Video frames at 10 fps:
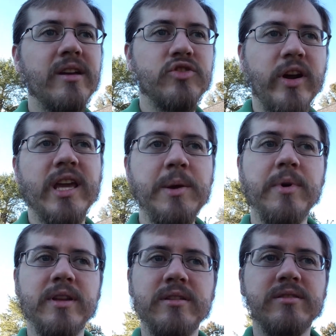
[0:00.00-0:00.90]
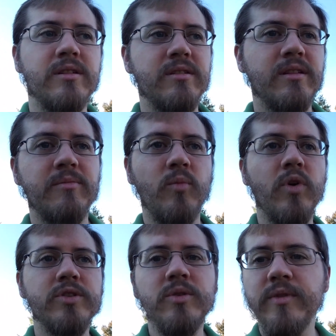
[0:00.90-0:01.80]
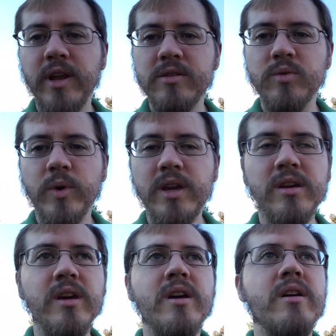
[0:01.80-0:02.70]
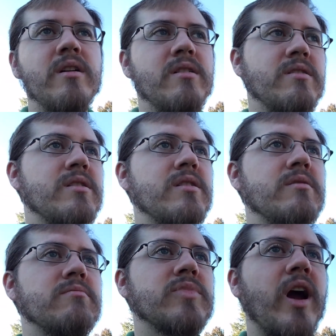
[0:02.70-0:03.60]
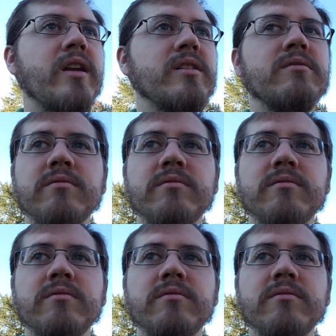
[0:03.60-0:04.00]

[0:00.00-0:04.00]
Try and keep it to 1 or 2 videos a week. Trying to